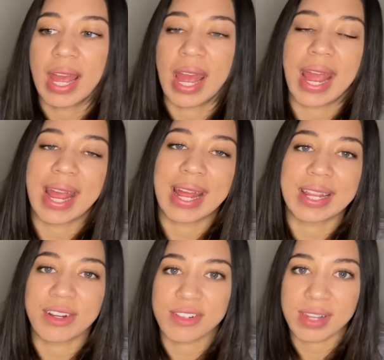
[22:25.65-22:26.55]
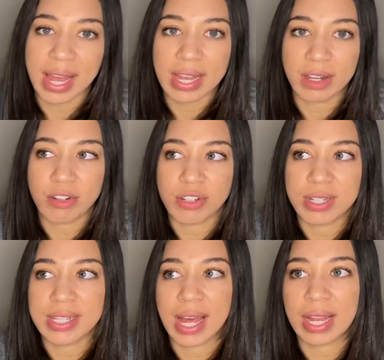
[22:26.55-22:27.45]
And there's light energies
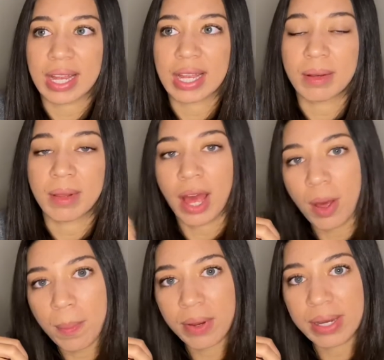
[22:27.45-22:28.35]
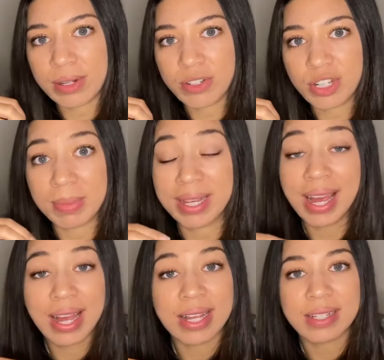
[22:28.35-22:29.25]
that can help our energy,
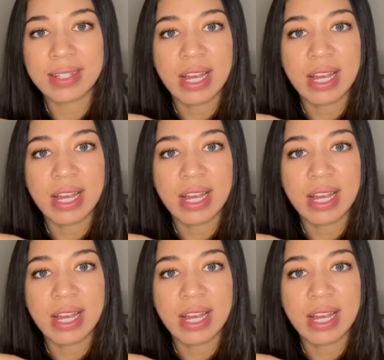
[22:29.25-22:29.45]
because